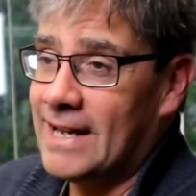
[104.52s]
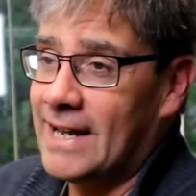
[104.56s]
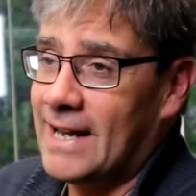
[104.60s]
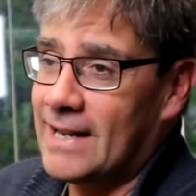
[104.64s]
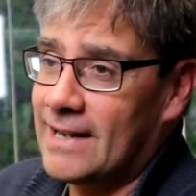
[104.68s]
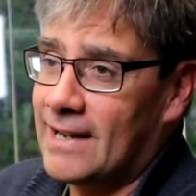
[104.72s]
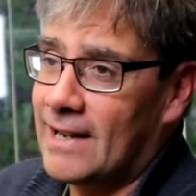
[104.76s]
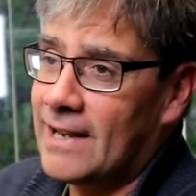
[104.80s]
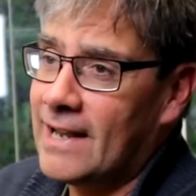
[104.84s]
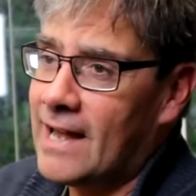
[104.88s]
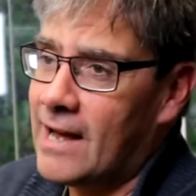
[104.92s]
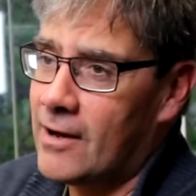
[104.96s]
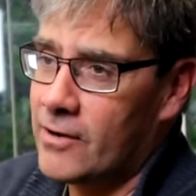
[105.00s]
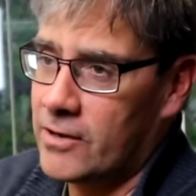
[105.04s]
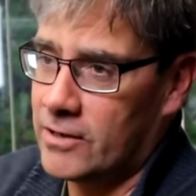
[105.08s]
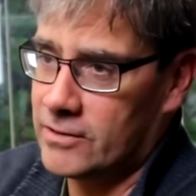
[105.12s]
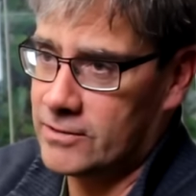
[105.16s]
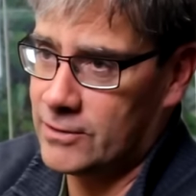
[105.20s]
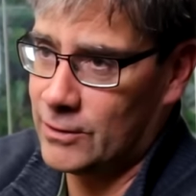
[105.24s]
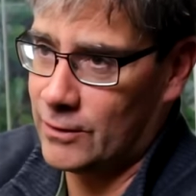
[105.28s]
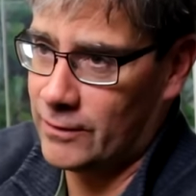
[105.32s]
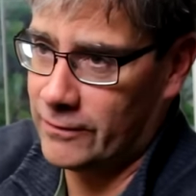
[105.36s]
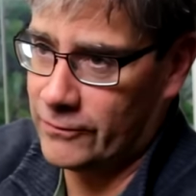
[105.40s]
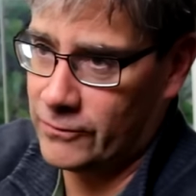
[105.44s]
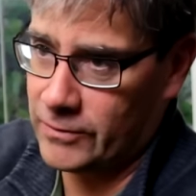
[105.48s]
and allow
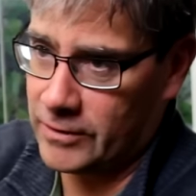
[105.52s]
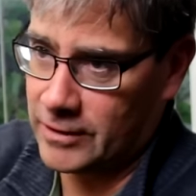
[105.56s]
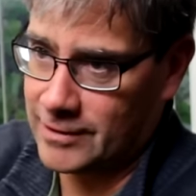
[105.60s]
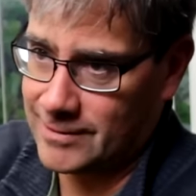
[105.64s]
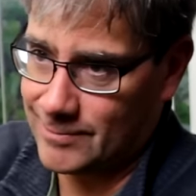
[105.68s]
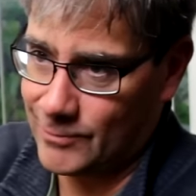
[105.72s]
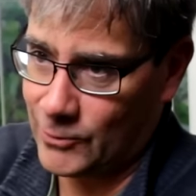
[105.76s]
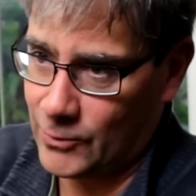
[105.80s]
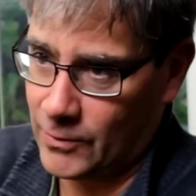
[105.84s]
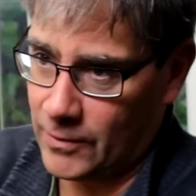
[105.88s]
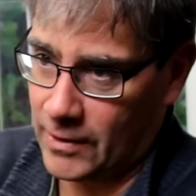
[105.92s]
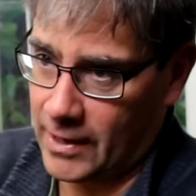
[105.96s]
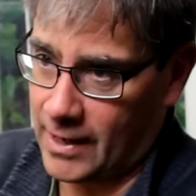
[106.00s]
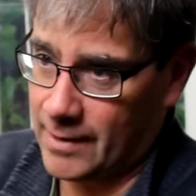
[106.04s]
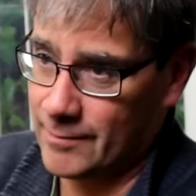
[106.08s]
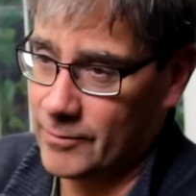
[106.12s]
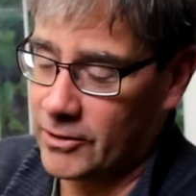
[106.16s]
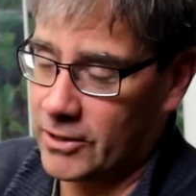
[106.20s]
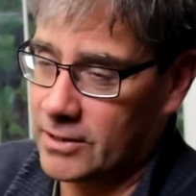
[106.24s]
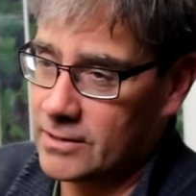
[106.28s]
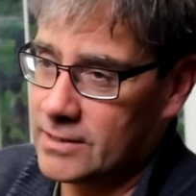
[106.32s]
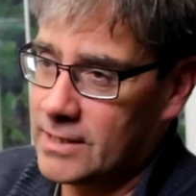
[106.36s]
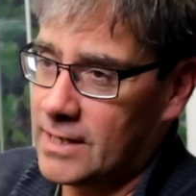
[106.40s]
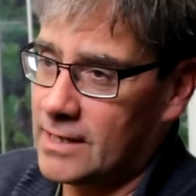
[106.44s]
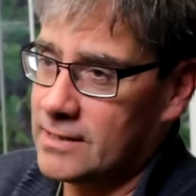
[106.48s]
yourself to explore that,
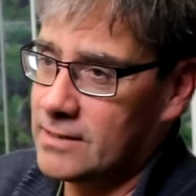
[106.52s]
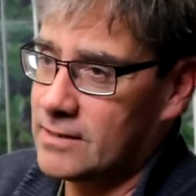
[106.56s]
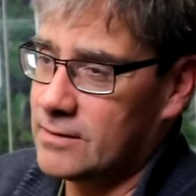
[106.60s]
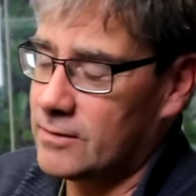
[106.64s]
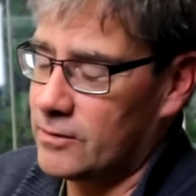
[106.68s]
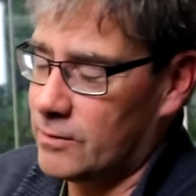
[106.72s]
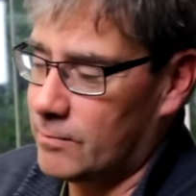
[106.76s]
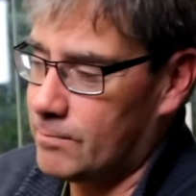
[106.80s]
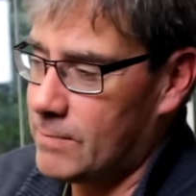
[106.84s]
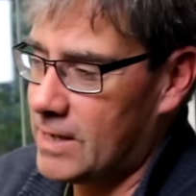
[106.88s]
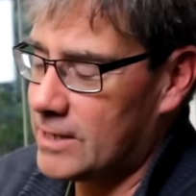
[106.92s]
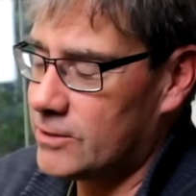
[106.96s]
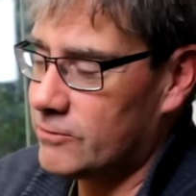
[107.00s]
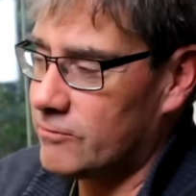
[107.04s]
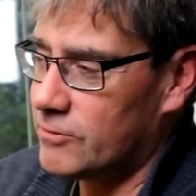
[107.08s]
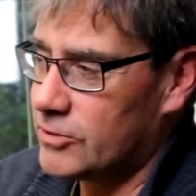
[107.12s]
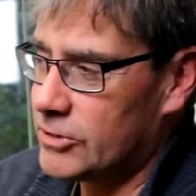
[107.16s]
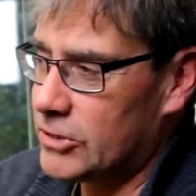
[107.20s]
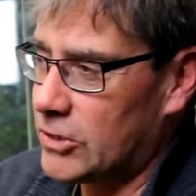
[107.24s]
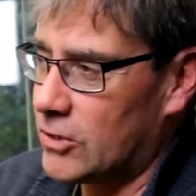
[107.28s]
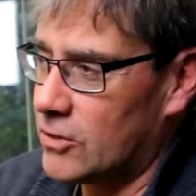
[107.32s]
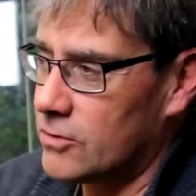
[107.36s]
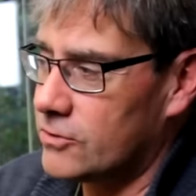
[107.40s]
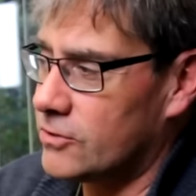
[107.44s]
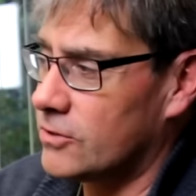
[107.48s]
because that's the best
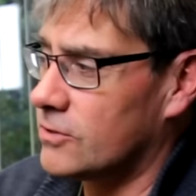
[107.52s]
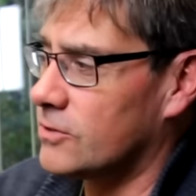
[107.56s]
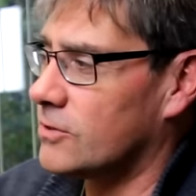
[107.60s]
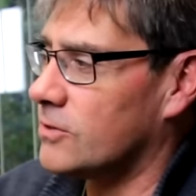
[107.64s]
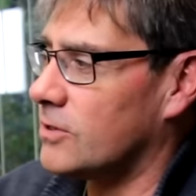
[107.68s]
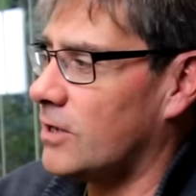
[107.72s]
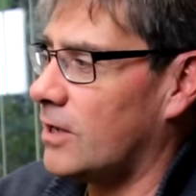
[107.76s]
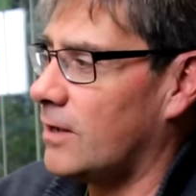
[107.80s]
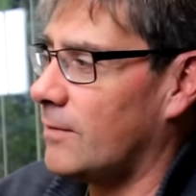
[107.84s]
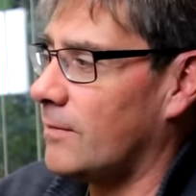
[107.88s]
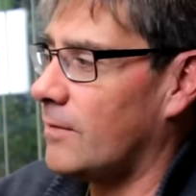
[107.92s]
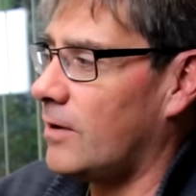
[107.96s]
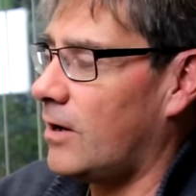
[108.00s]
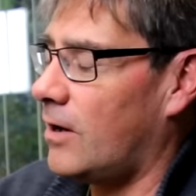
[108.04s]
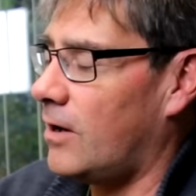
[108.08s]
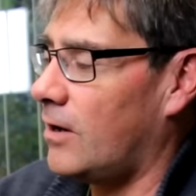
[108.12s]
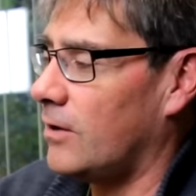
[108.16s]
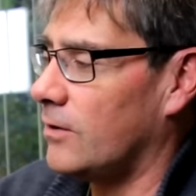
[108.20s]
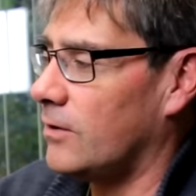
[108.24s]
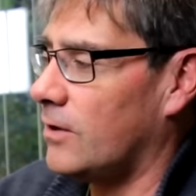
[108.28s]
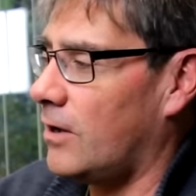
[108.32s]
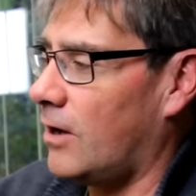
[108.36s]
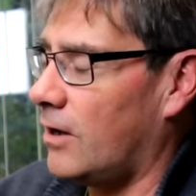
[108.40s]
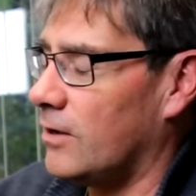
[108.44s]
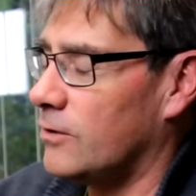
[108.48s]
researchers um,
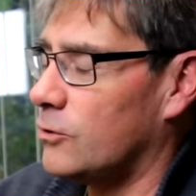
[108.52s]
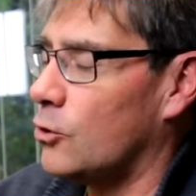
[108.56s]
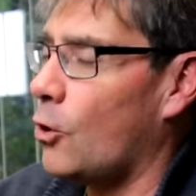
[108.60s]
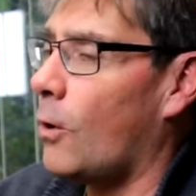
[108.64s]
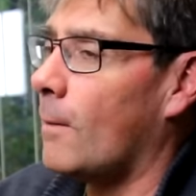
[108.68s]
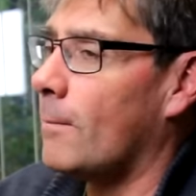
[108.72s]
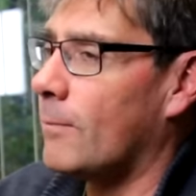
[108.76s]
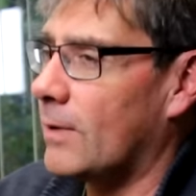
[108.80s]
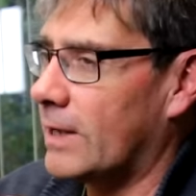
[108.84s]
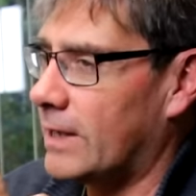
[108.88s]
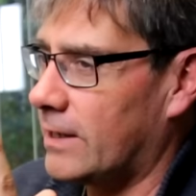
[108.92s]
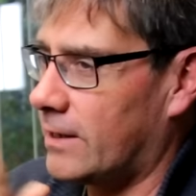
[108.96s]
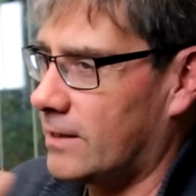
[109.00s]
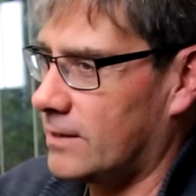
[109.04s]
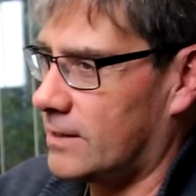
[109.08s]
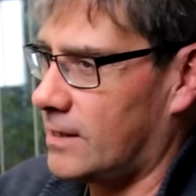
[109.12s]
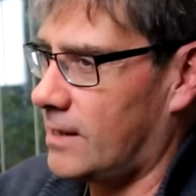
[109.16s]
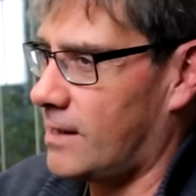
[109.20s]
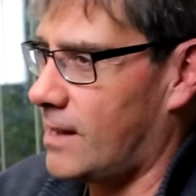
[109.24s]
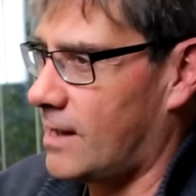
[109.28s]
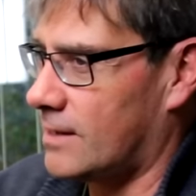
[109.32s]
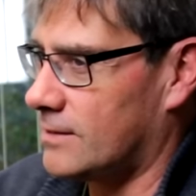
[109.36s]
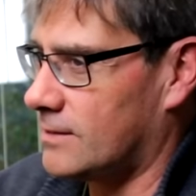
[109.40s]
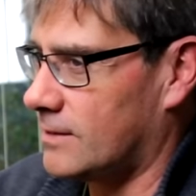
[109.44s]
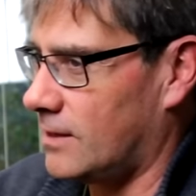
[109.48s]
are, are not blinkered
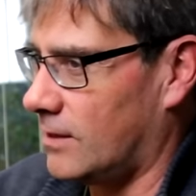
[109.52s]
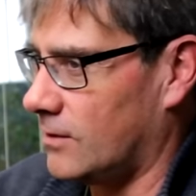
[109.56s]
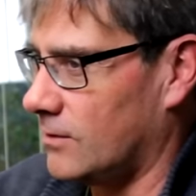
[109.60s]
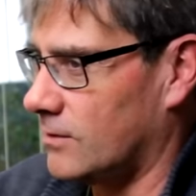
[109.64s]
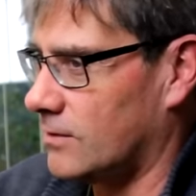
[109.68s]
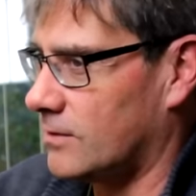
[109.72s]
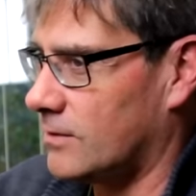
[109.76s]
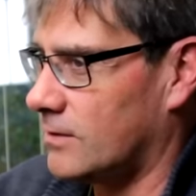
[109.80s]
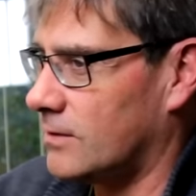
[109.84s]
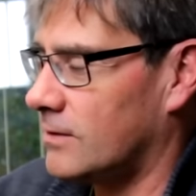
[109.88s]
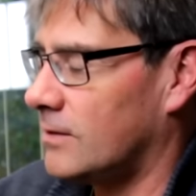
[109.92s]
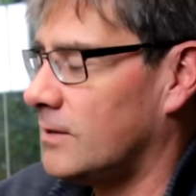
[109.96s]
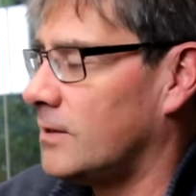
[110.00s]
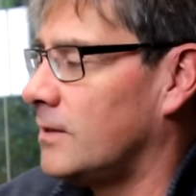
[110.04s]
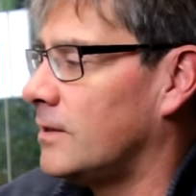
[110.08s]
in that sense.